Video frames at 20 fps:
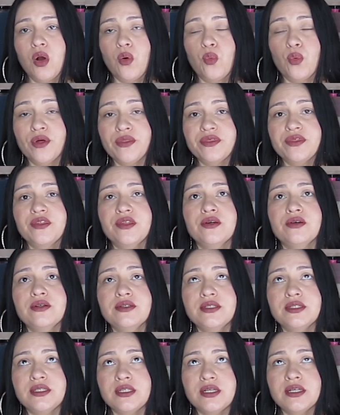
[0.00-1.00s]
with the
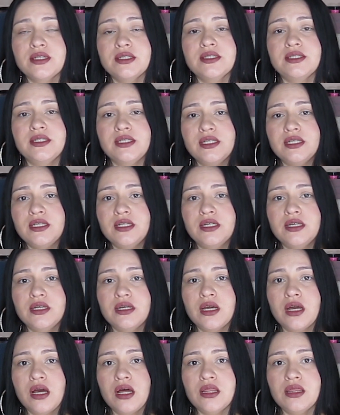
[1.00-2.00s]

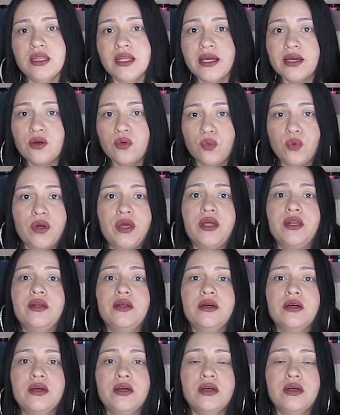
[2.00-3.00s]
C&D liquid,